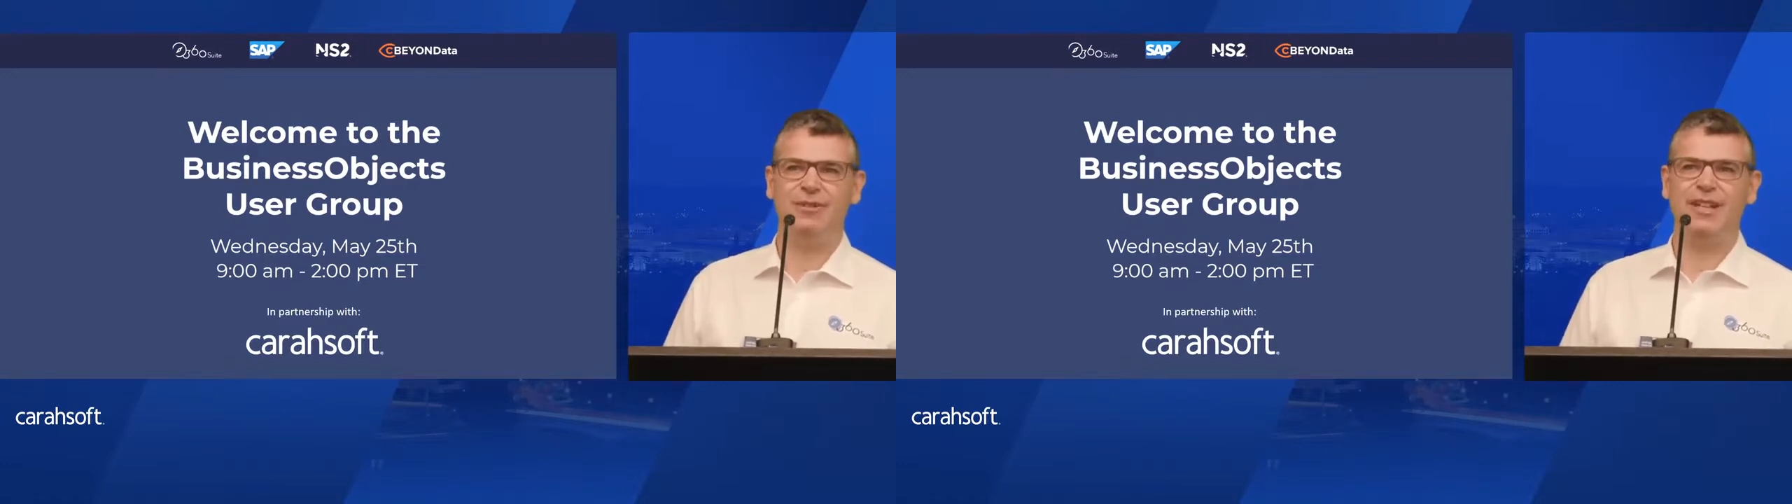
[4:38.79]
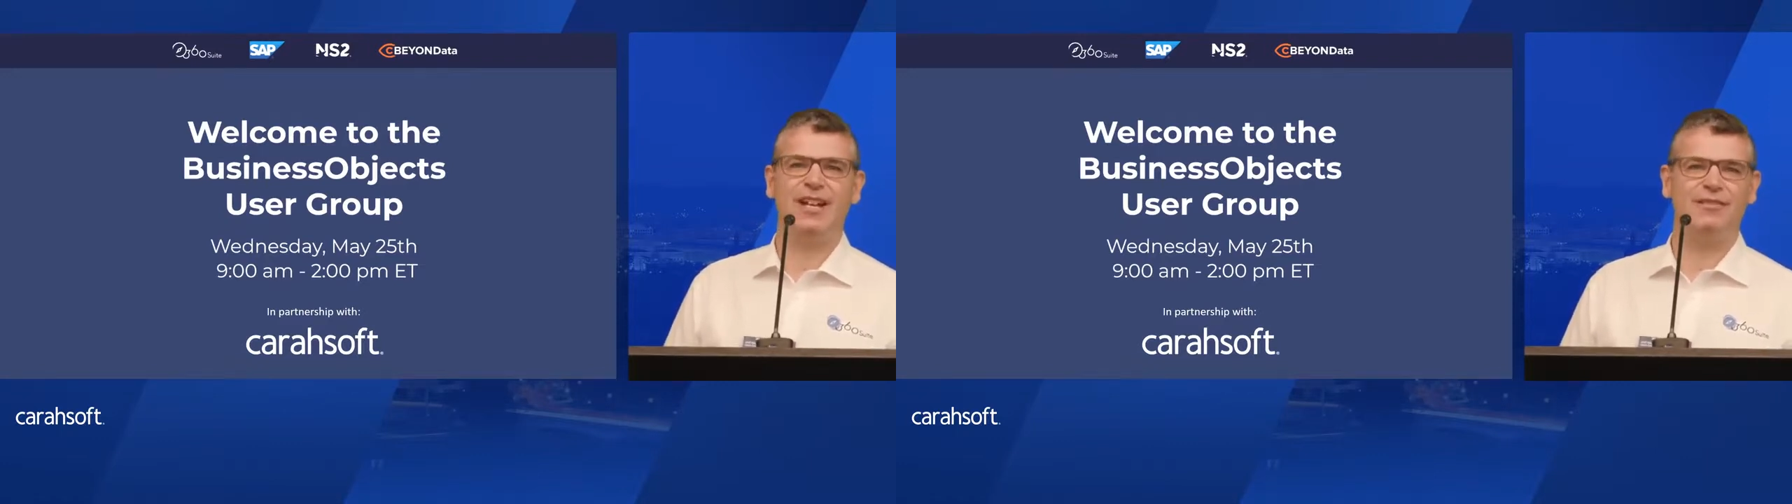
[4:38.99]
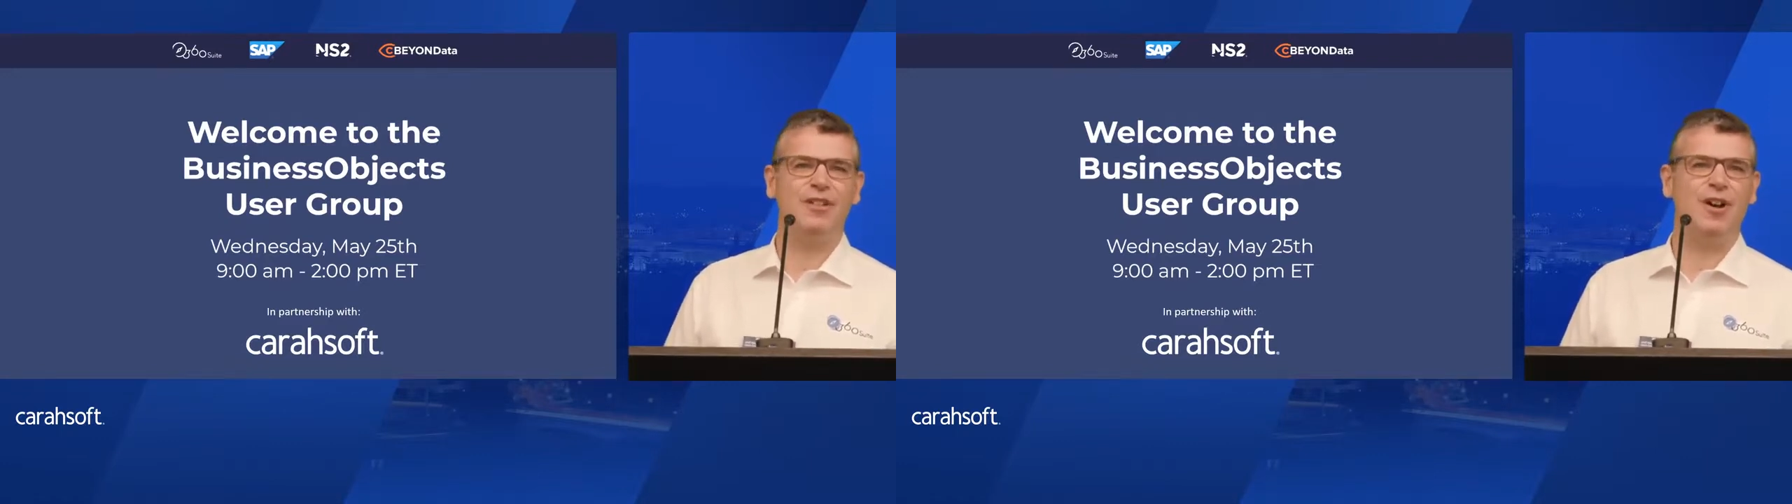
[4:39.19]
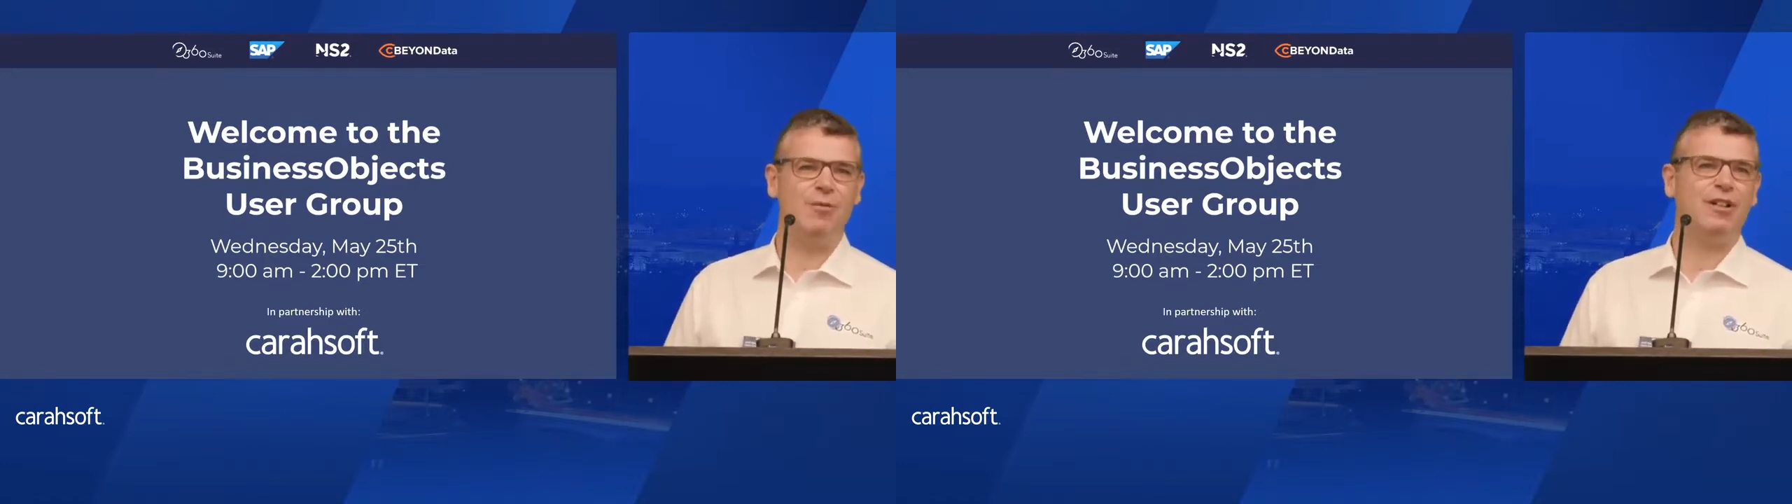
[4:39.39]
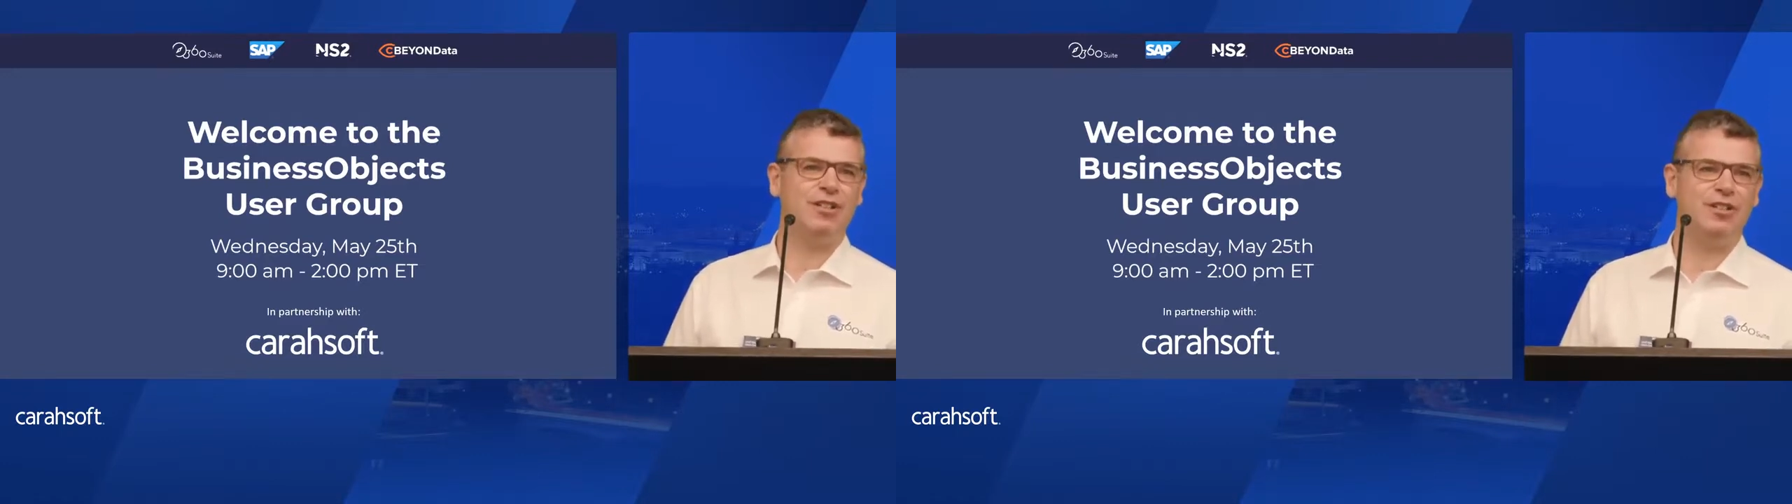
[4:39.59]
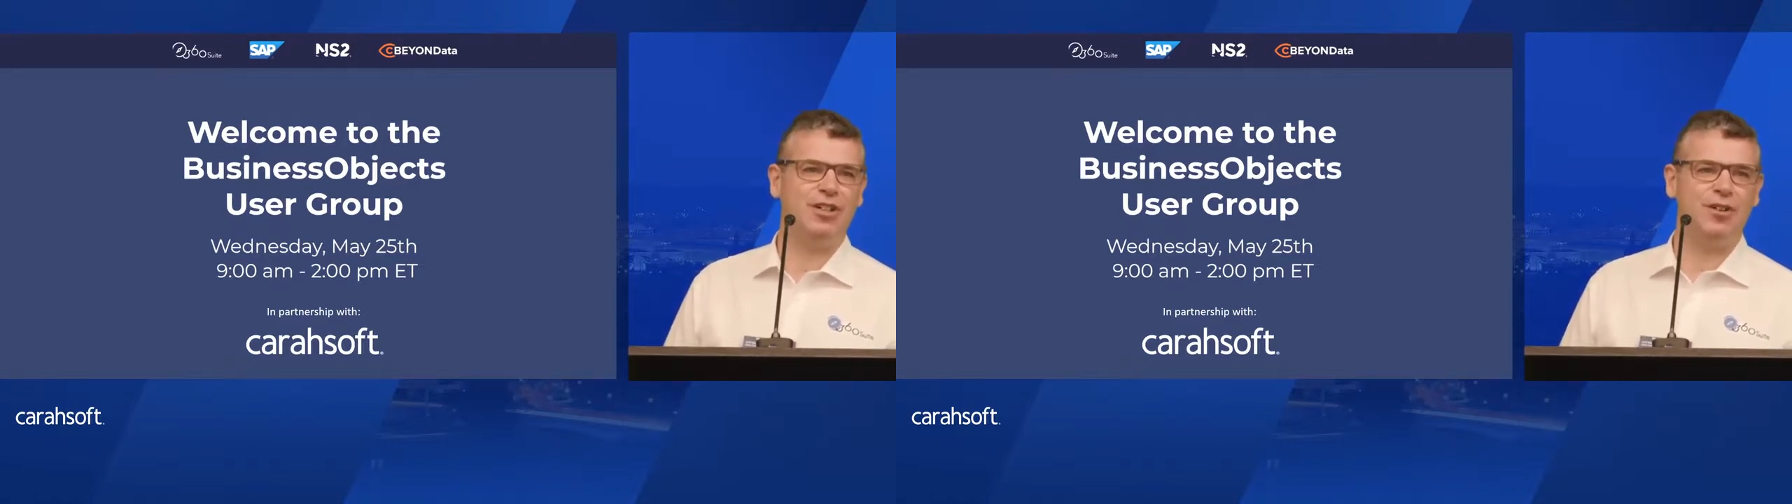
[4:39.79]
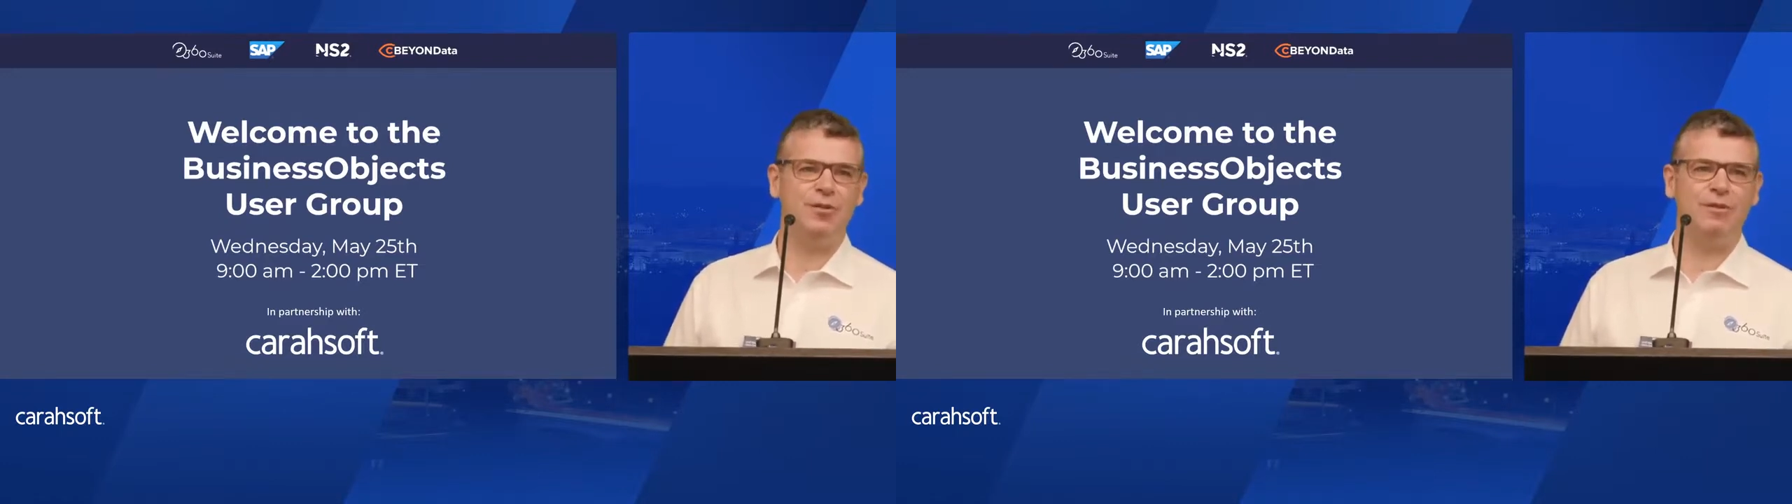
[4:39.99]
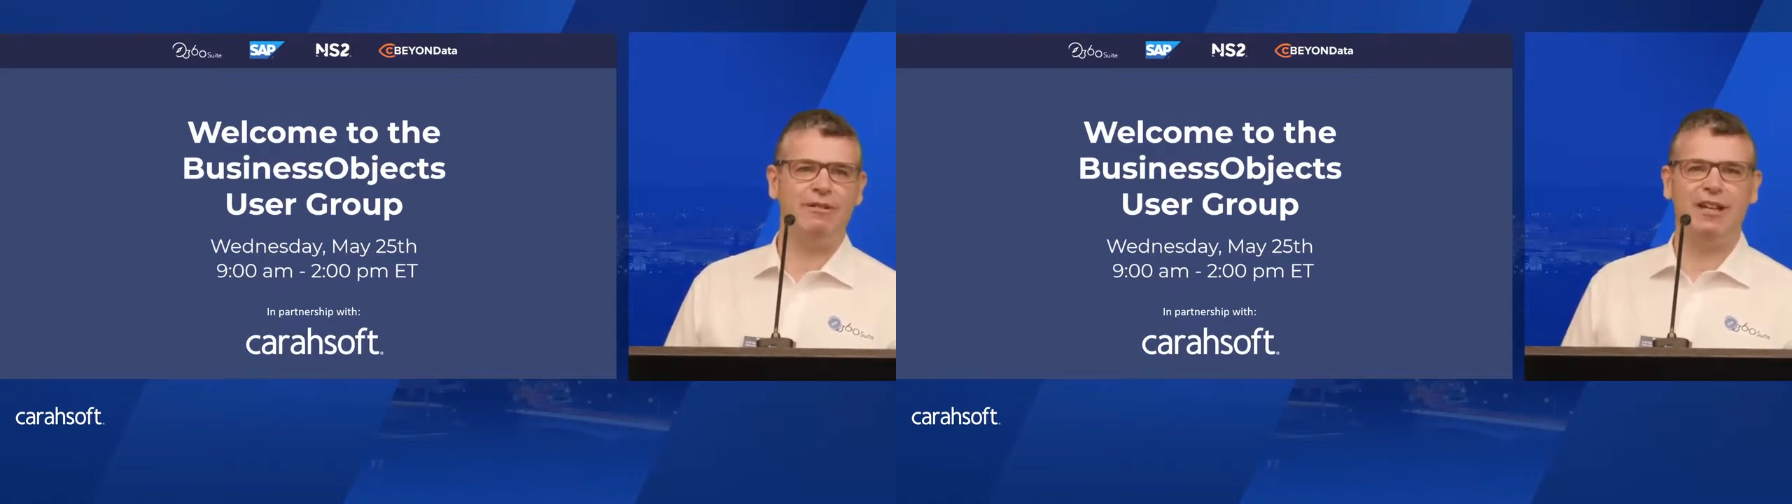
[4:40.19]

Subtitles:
kind of know what to do,